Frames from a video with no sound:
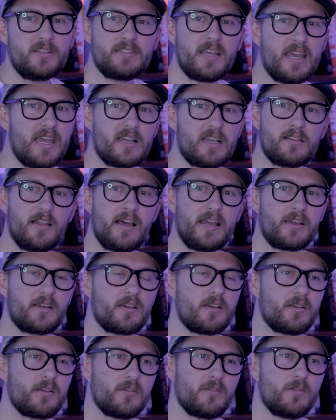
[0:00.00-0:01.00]
take like
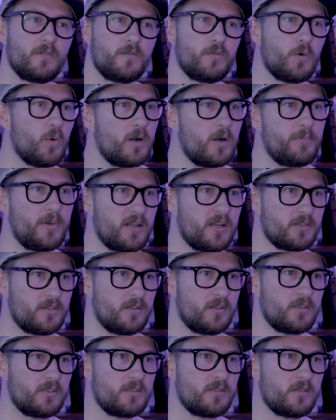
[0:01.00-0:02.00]
4
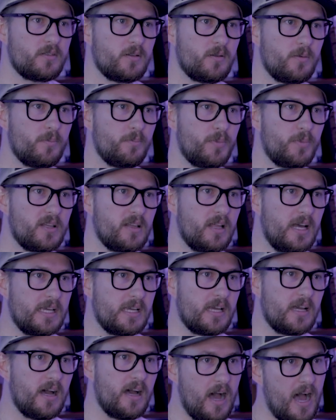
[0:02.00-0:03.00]
pictures, but
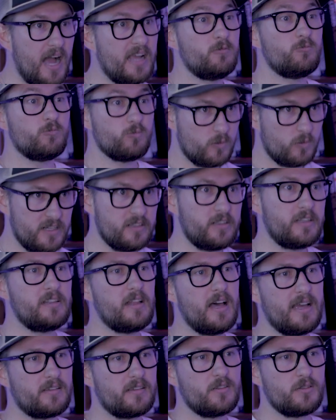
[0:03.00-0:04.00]
like I really
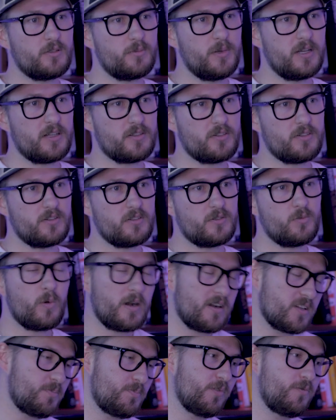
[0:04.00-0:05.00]
like those pictures.
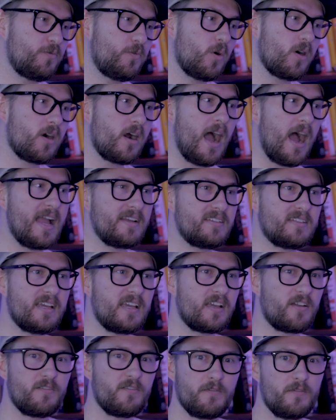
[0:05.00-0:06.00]
Whereas before I'd
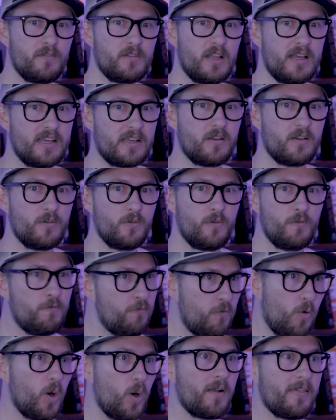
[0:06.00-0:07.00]
take like
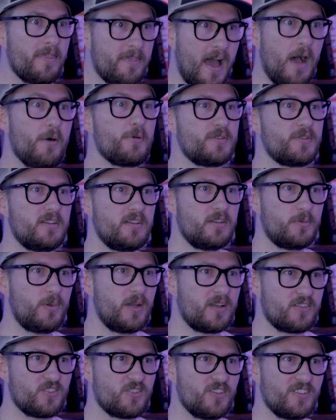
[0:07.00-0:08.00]
4,000
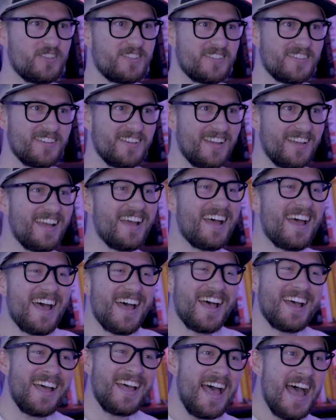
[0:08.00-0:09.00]
pictures,
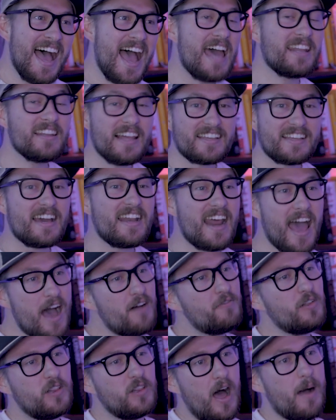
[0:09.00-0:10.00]
and like I'd
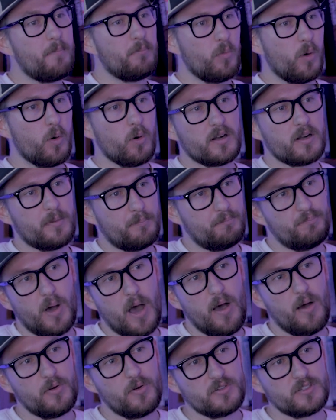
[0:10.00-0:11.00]
have a lot more to
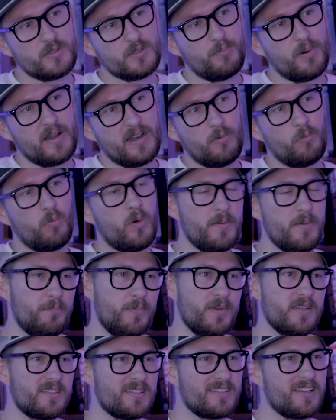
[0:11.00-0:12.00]
post, but it wouldn't
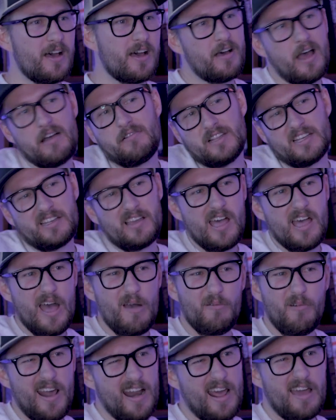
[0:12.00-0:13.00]
be stuff. I'm like,
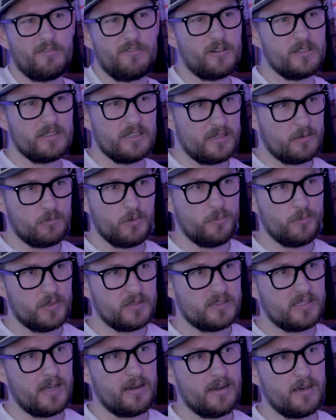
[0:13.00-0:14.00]
whatever. Like we'll
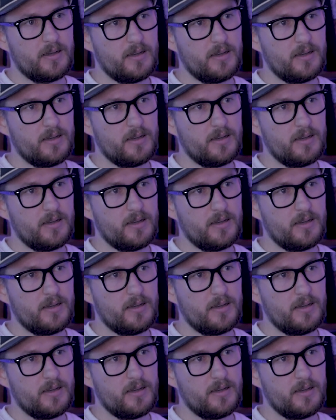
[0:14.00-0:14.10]
put that up.